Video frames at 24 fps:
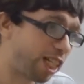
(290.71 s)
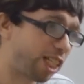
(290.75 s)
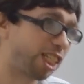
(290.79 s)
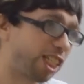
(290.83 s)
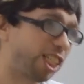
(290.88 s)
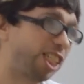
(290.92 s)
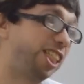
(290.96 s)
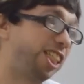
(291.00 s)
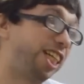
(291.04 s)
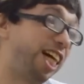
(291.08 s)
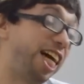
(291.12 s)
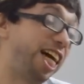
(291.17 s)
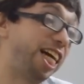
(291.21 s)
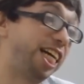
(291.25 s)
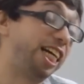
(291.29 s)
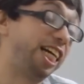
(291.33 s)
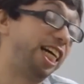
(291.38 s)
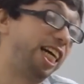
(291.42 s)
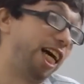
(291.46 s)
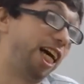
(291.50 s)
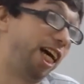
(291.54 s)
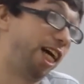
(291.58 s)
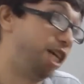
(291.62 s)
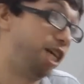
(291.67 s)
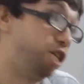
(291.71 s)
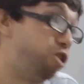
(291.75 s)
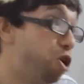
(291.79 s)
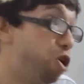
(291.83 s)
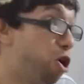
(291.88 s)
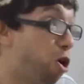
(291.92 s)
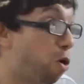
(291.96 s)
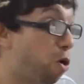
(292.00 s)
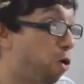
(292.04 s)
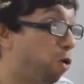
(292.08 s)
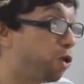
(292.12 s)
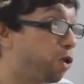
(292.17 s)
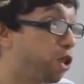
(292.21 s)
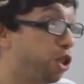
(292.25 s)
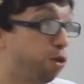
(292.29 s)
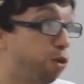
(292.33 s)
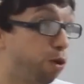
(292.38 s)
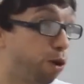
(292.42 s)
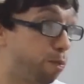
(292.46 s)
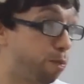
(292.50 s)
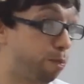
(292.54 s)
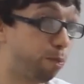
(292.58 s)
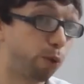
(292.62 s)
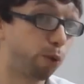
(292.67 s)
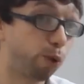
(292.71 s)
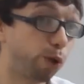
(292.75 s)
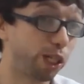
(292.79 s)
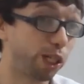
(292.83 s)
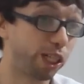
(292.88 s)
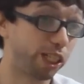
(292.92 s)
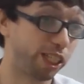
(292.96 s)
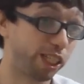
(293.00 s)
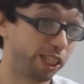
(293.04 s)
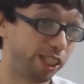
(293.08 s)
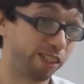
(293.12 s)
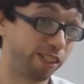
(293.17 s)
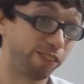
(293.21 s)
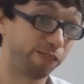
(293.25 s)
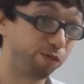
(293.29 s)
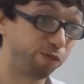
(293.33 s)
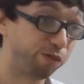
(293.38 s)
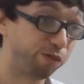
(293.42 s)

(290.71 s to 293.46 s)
And it's like, no, you are bored.